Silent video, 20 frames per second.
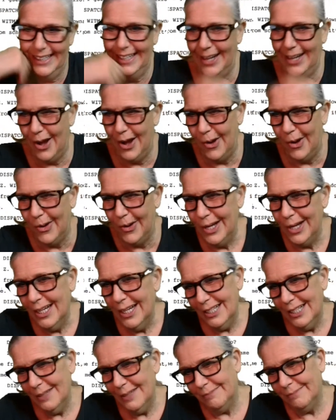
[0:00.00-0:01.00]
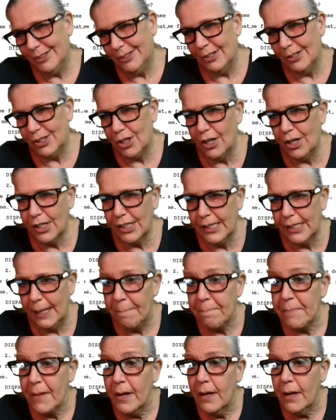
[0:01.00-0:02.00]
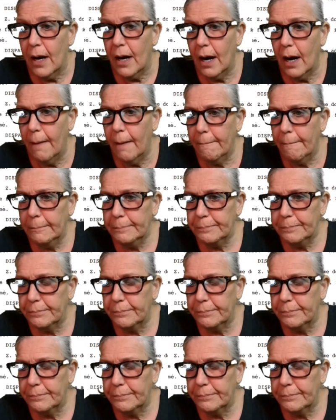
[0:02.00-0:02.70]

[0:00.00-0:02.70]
you know. So it's hard to say. Um,